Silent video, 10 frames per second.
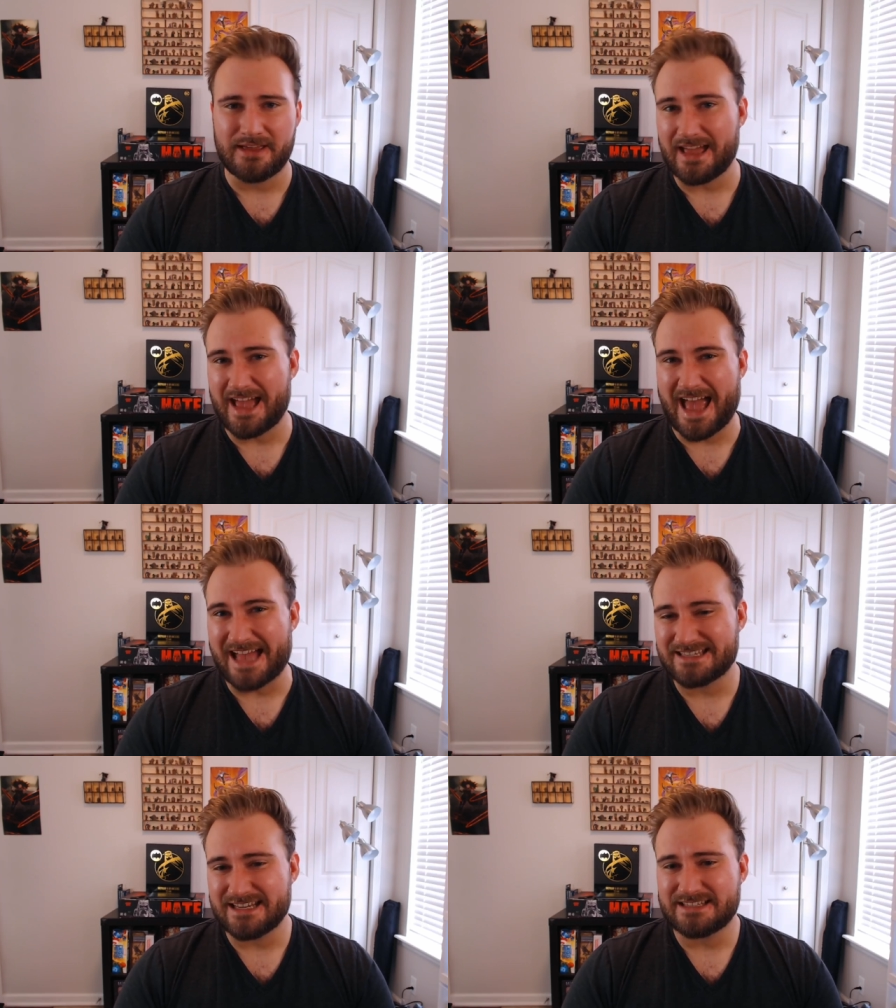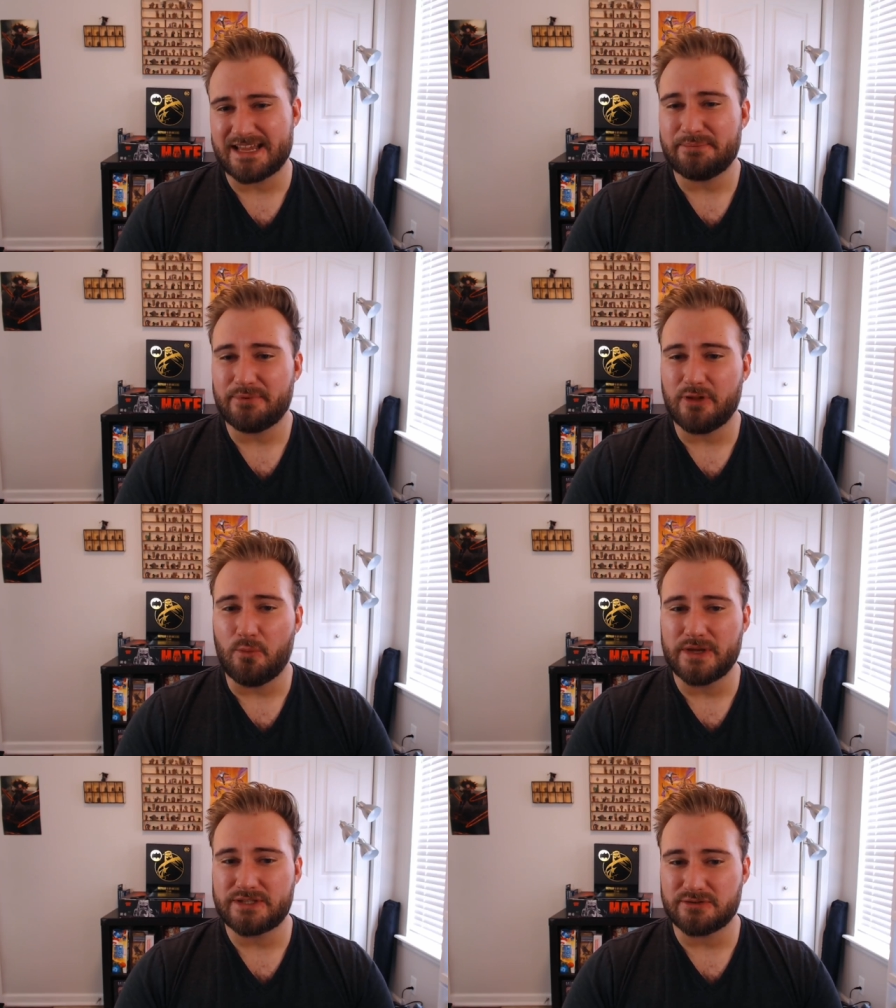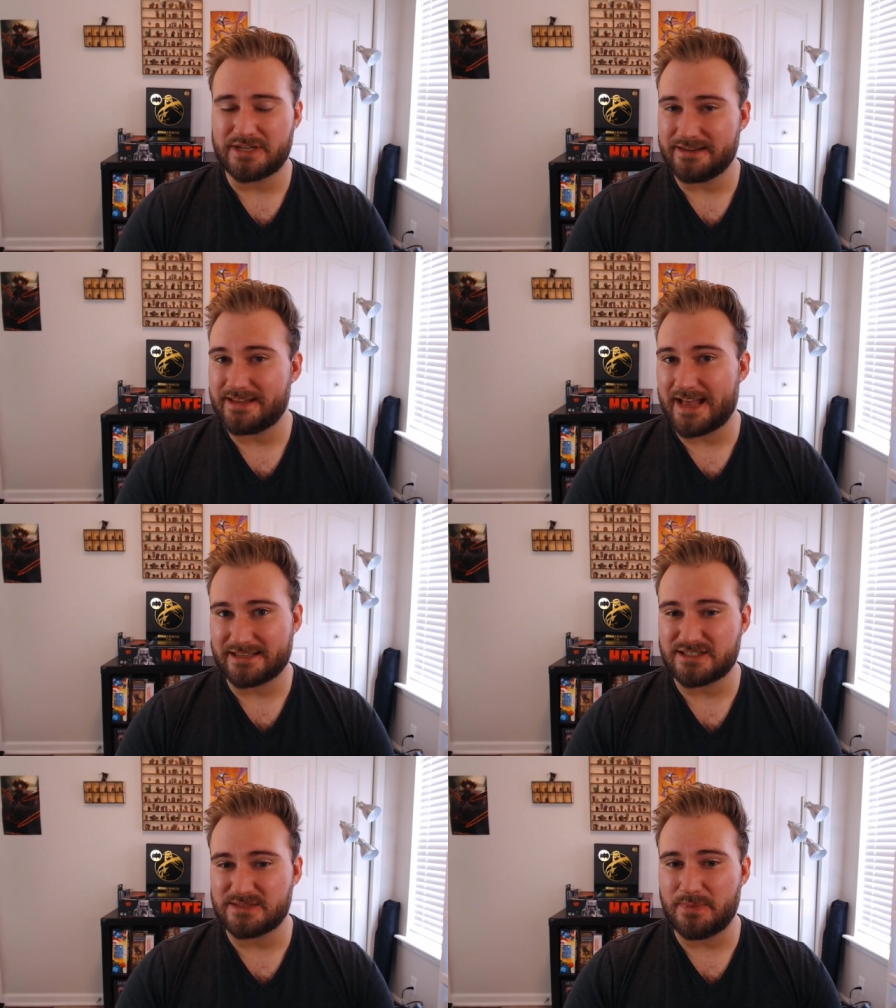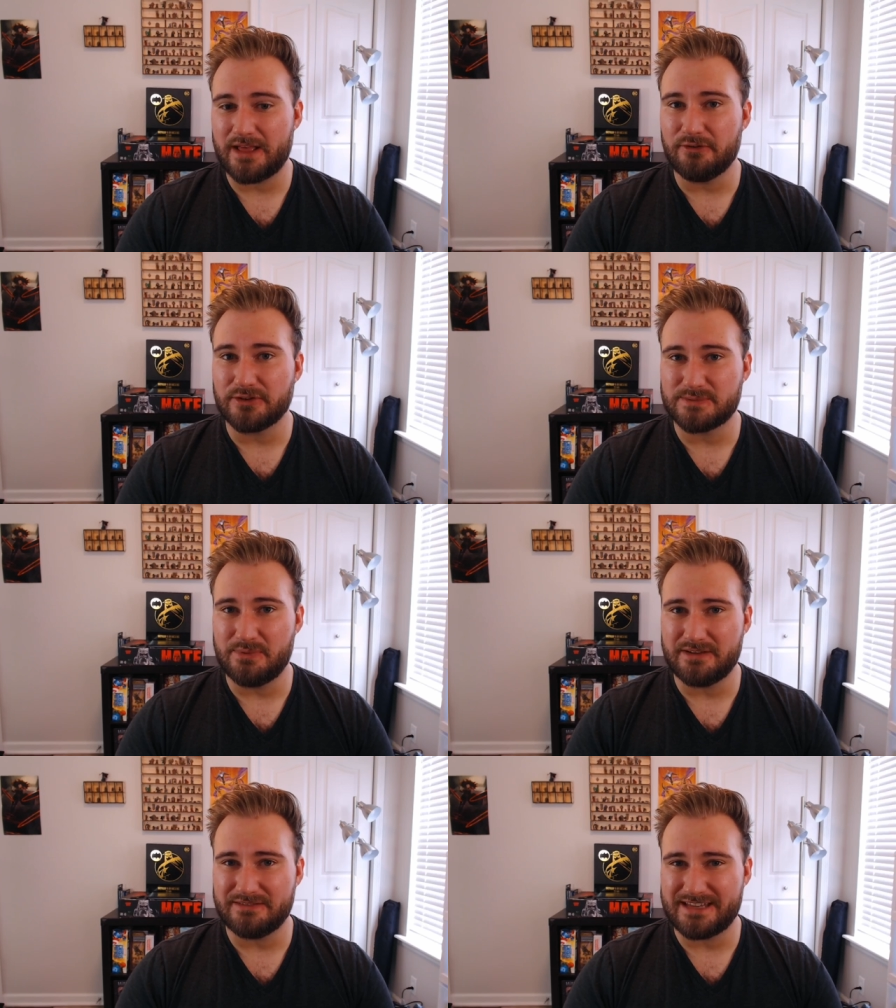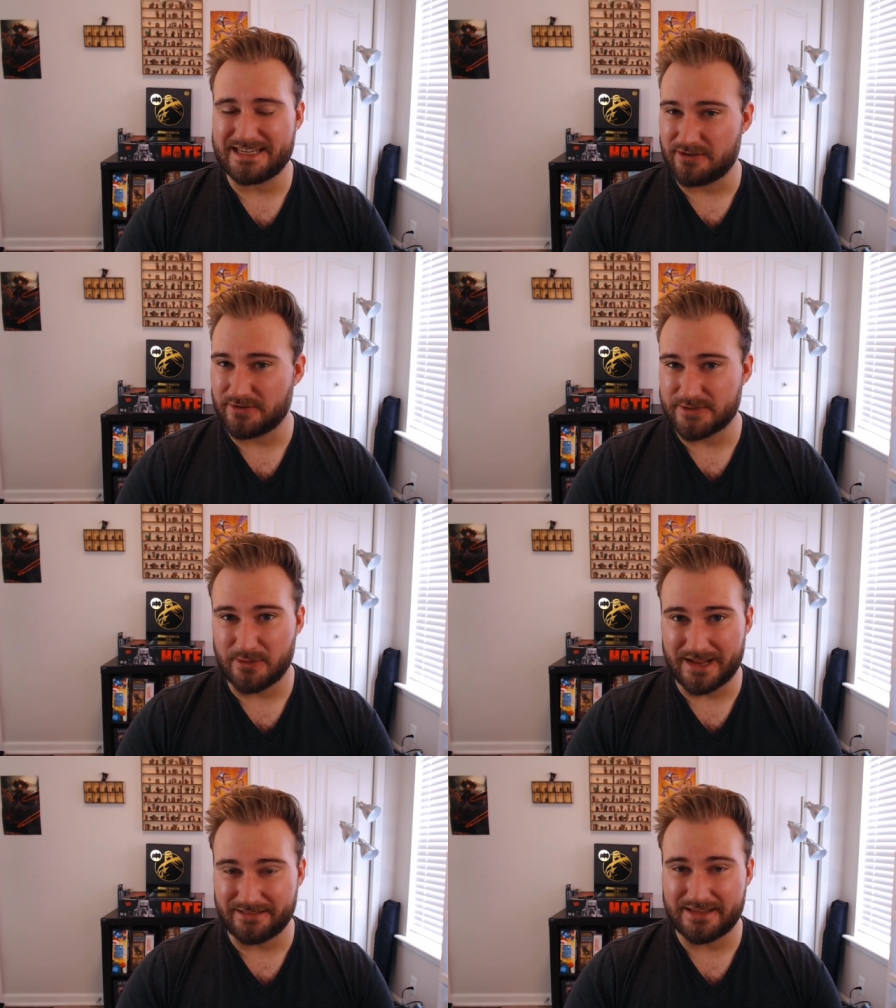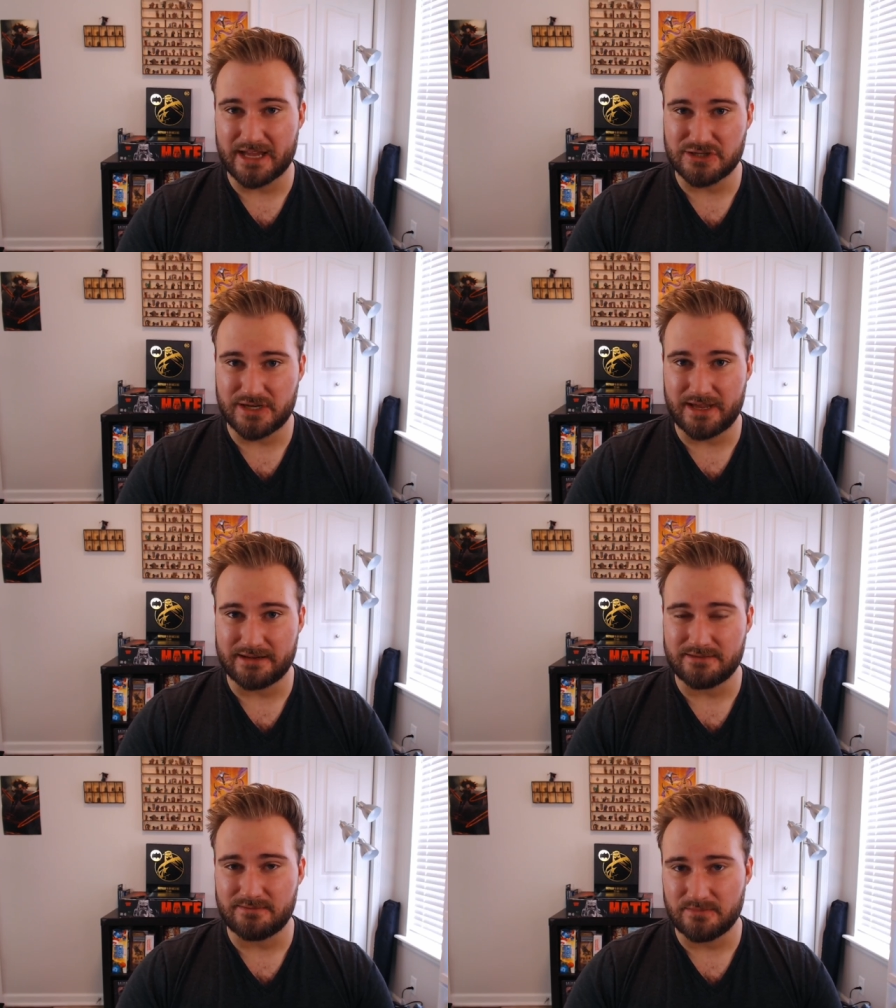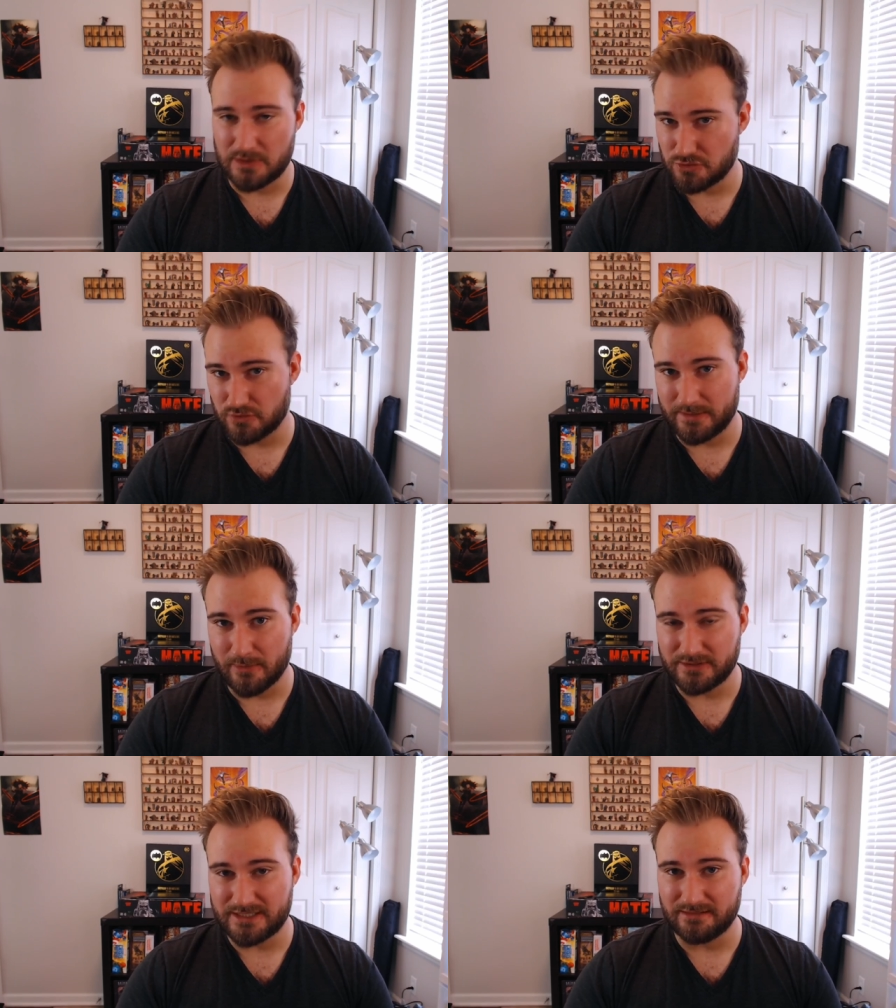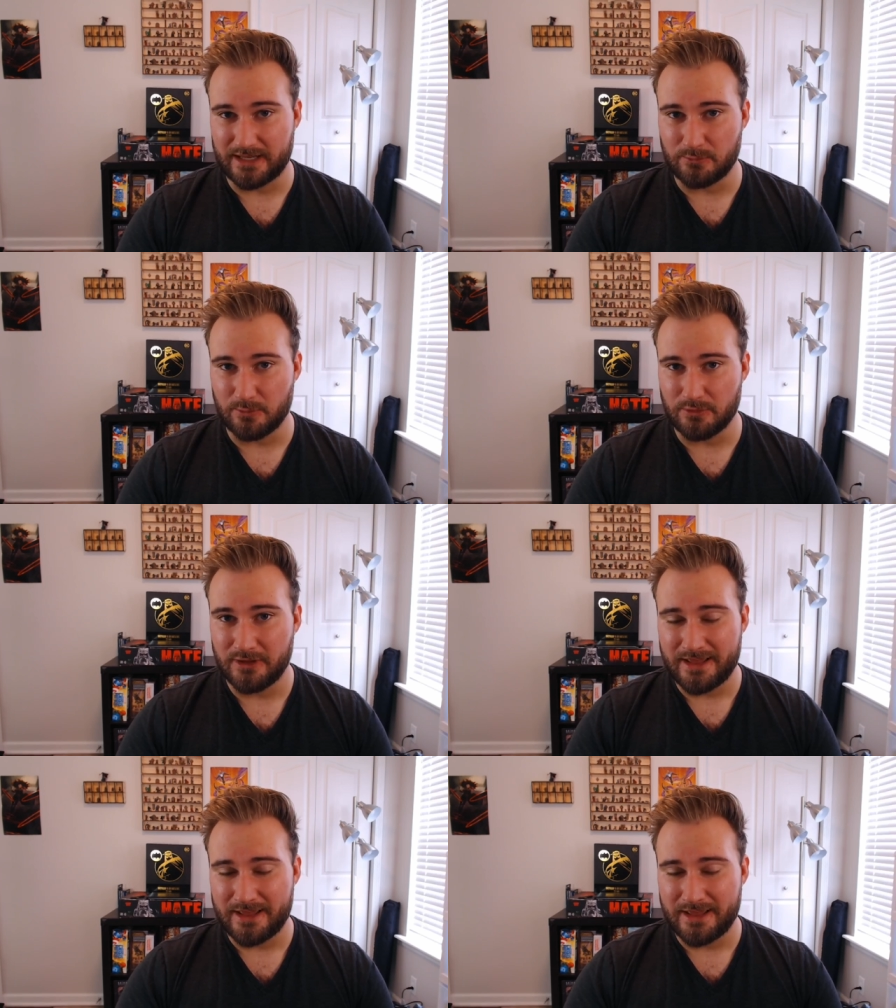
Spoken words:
As an example, a wizard can cast spells, but he's also highly educated, usually multilingual,